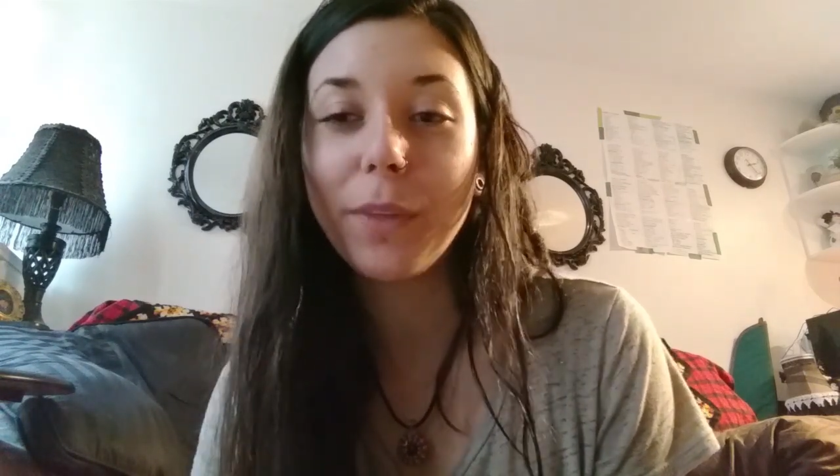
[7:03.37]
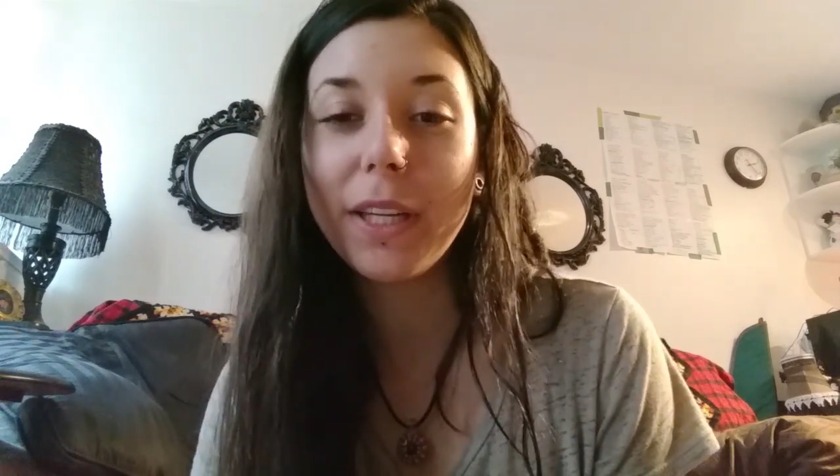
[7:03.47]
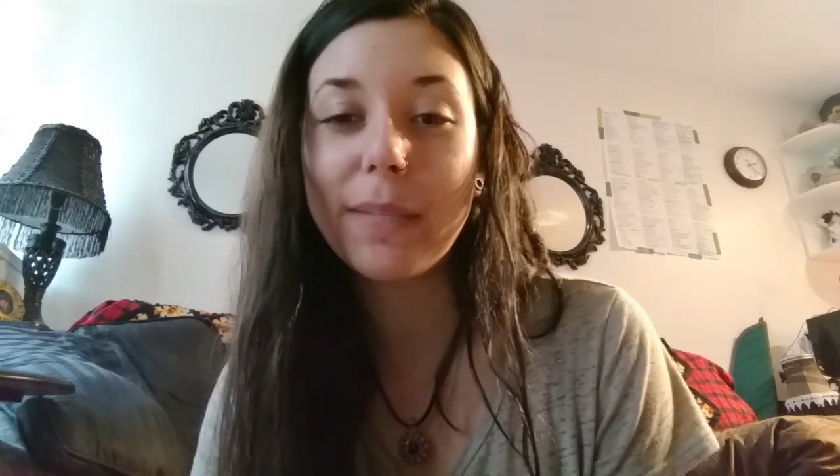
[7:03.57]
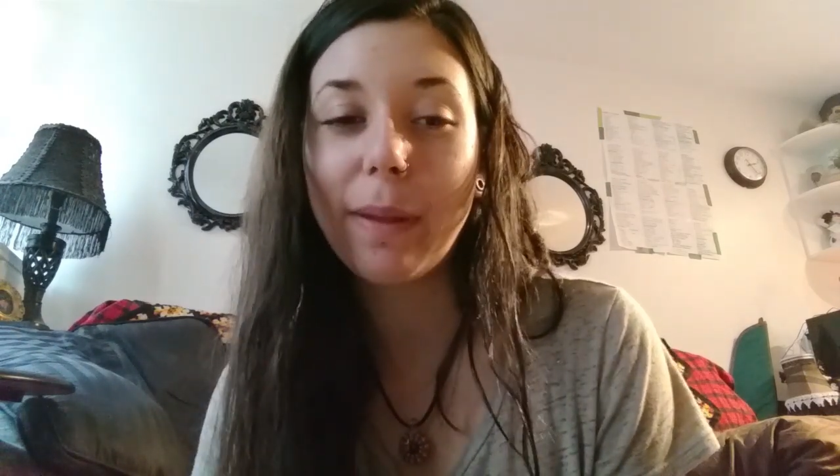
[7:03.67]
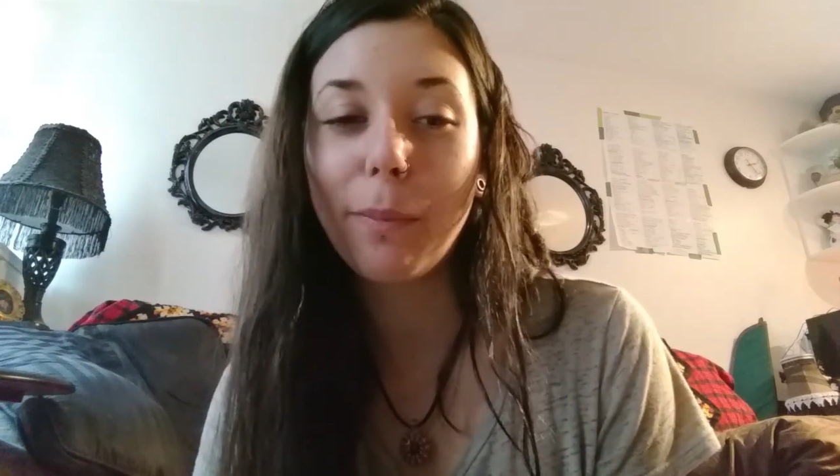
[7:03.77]

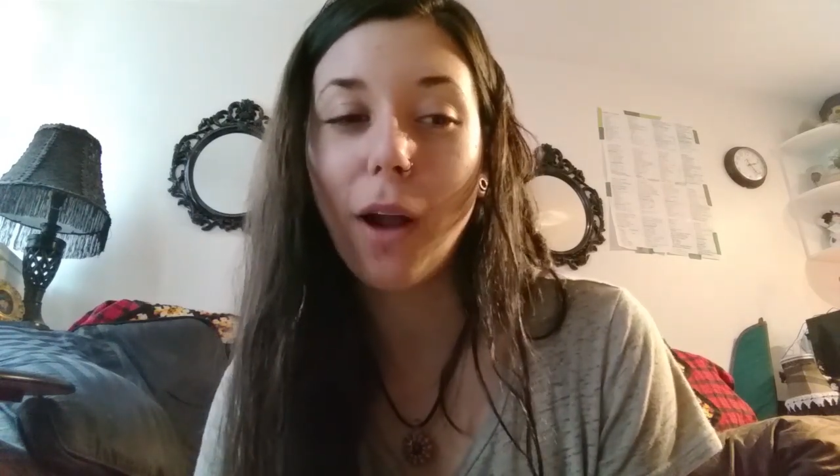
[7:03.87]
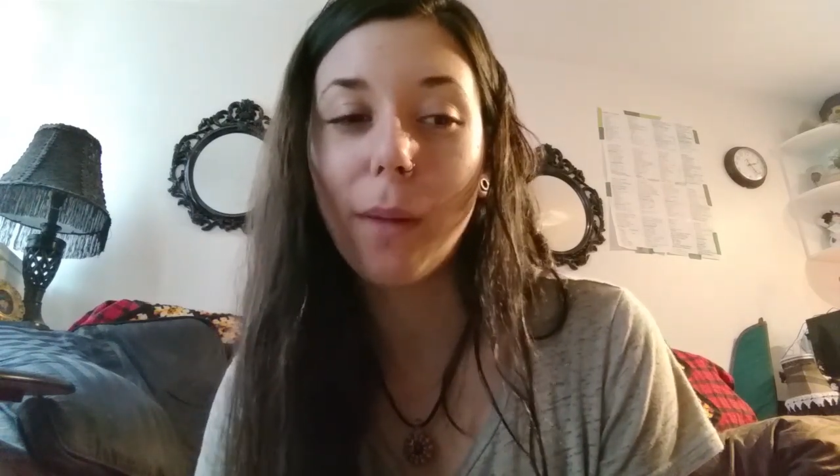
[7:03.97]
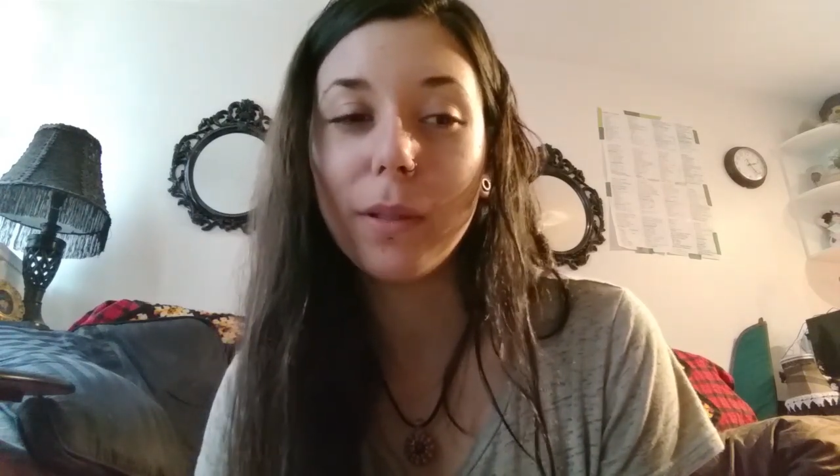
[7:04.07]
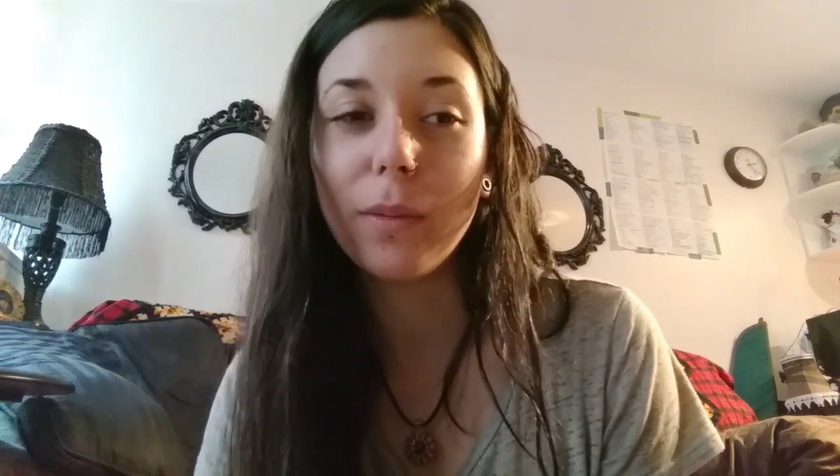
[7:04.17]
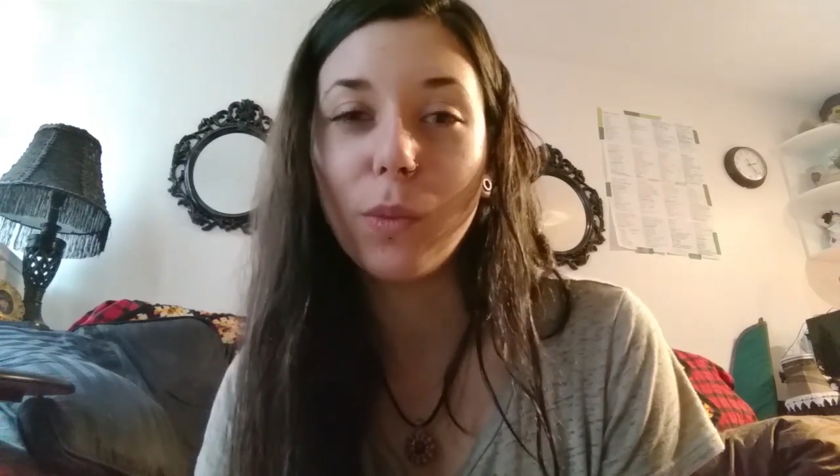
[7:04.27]
because my
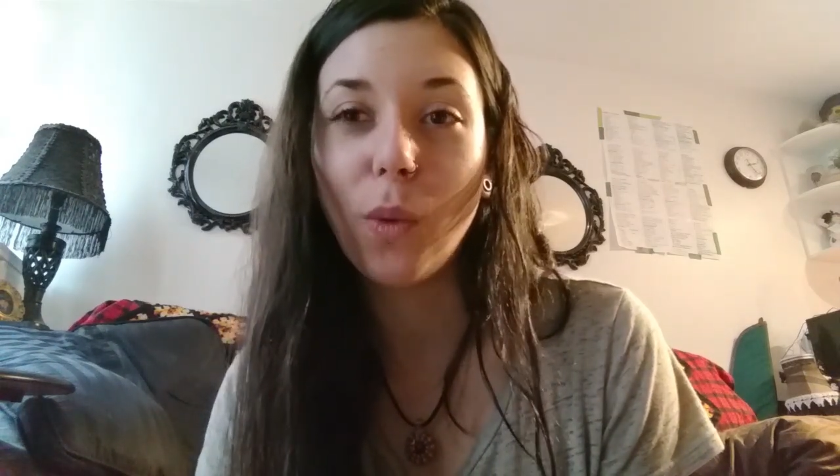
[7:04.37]
problem